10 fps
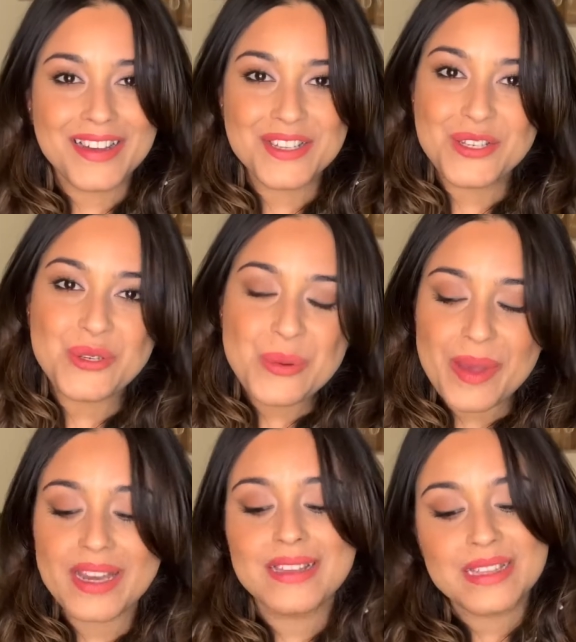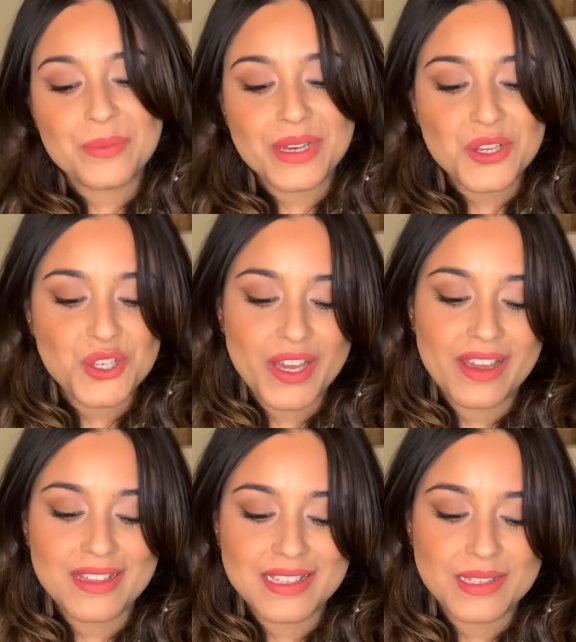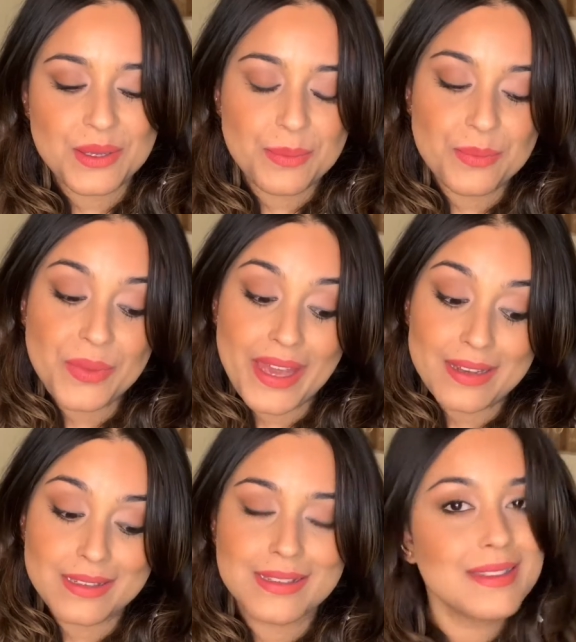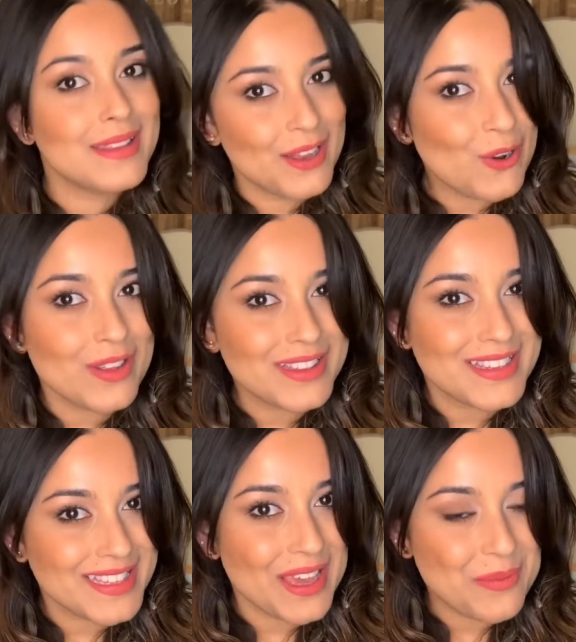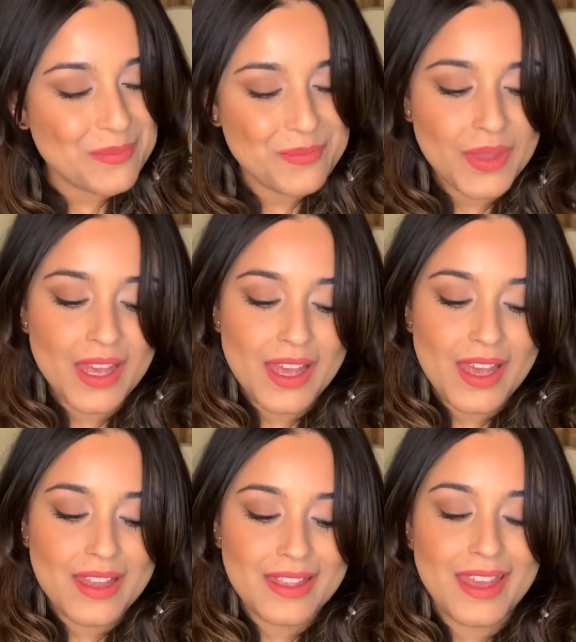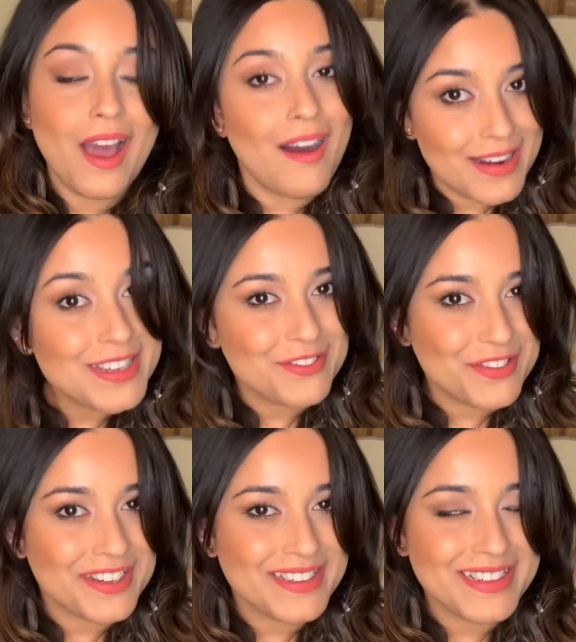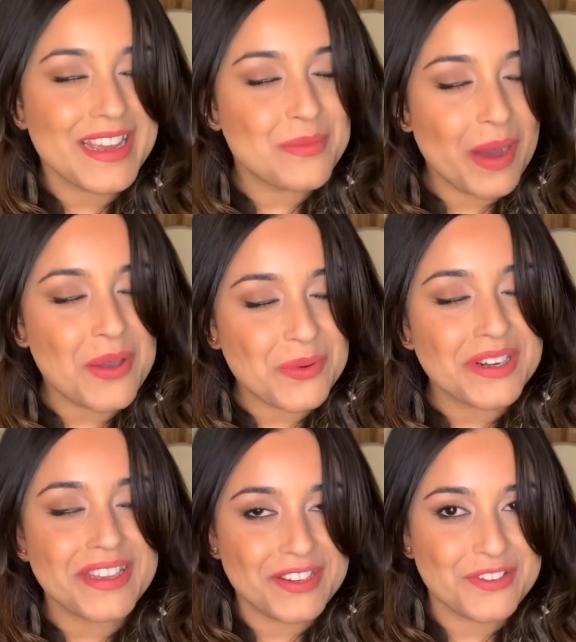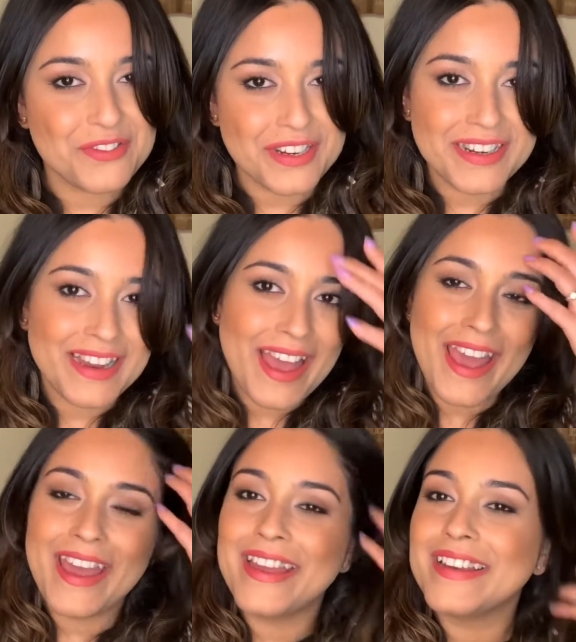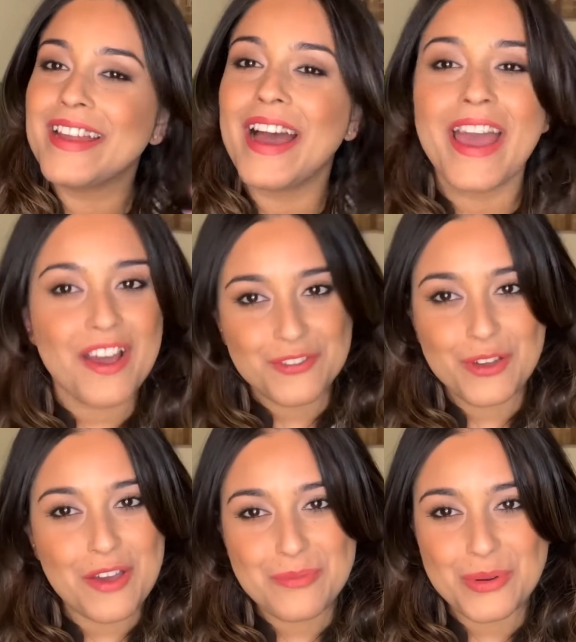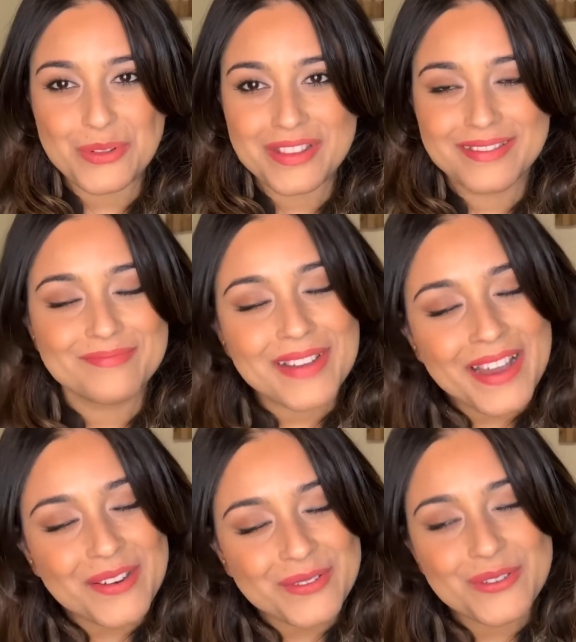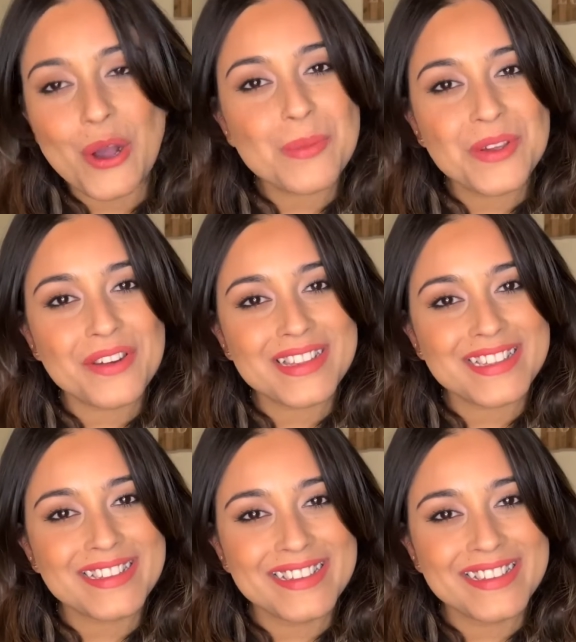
Too many similar shades, yet they're not the same. They are different. In my world, they're different, and I have to have both. I know. Call me crazy.